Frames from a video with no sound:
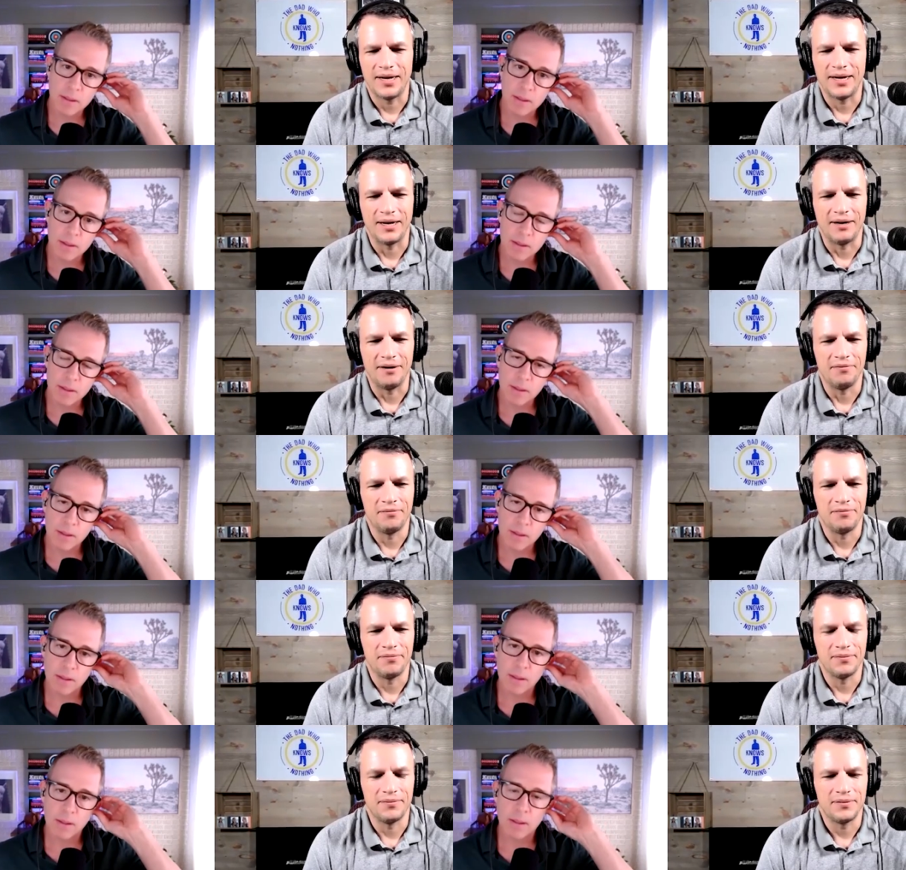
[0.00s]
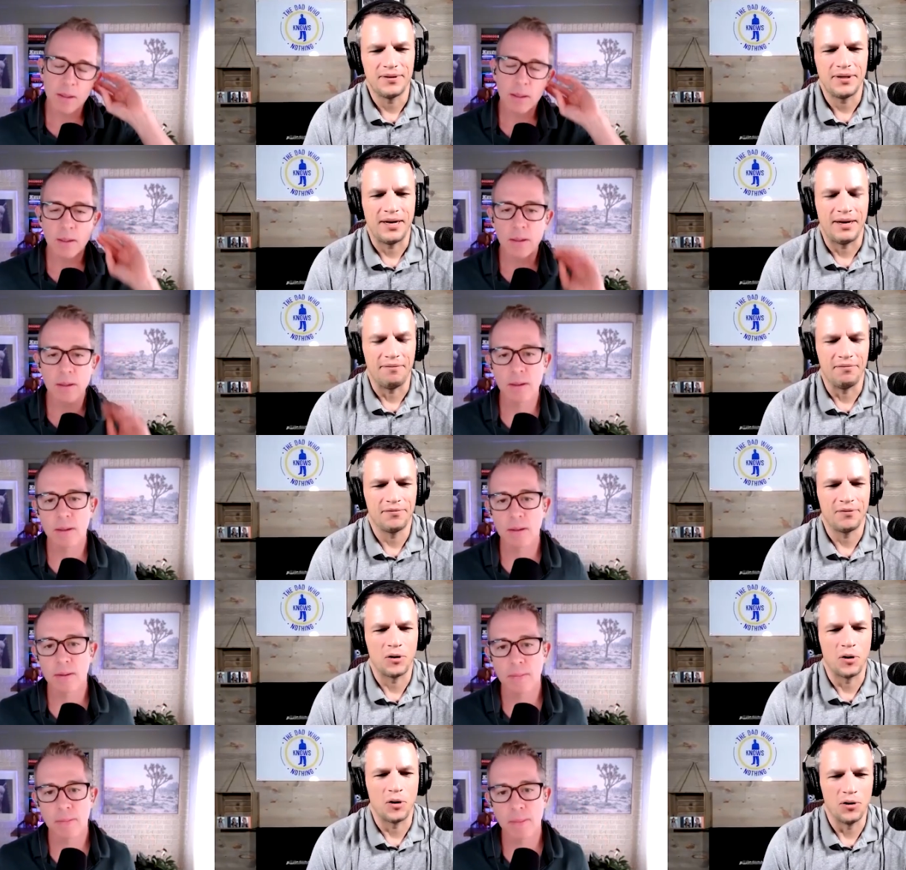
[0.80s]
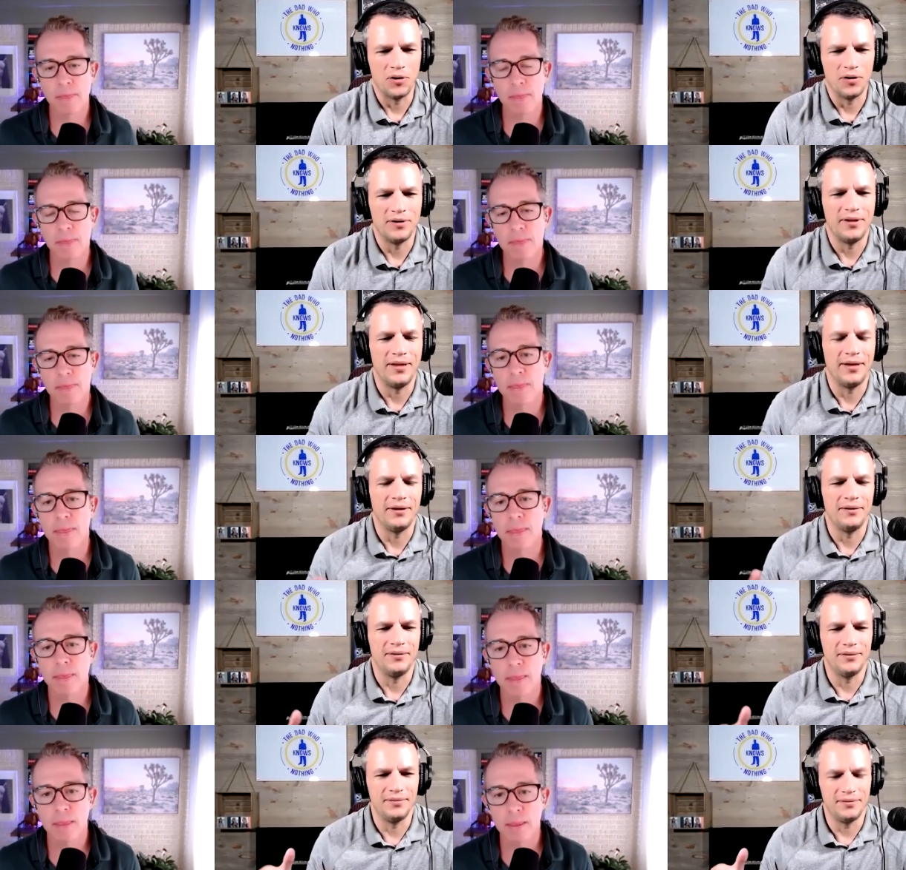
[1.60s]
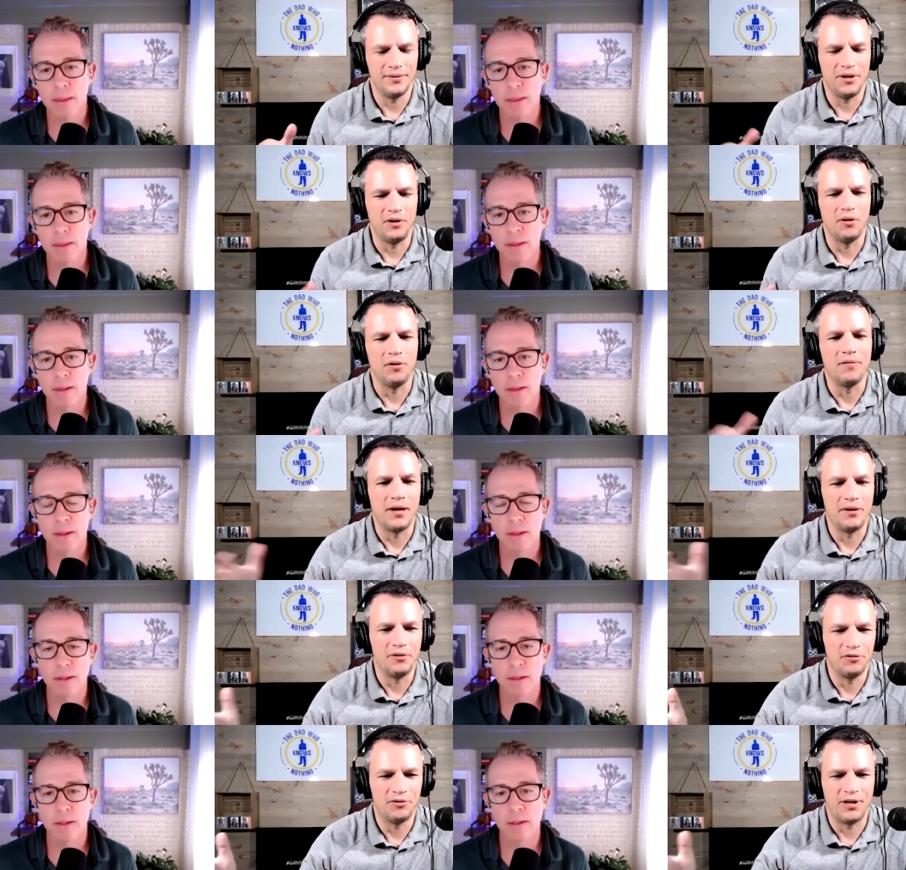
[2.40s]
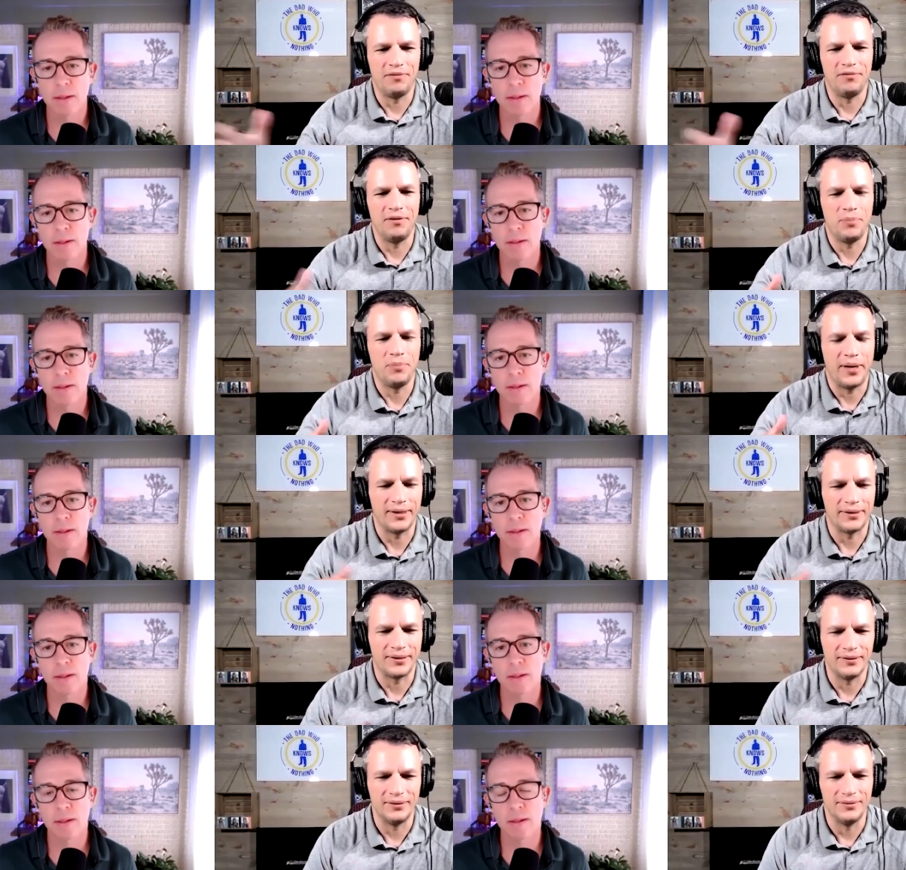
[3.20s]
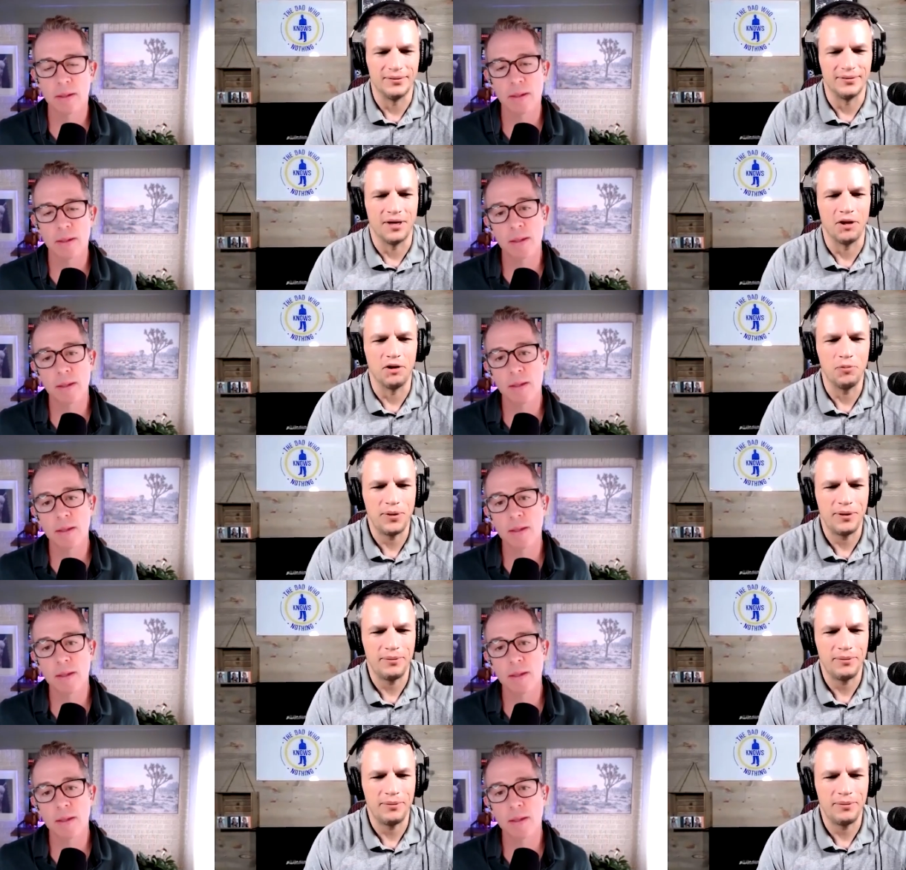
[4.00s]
Speaker 1: and i've have heard that you know of others that have impacted other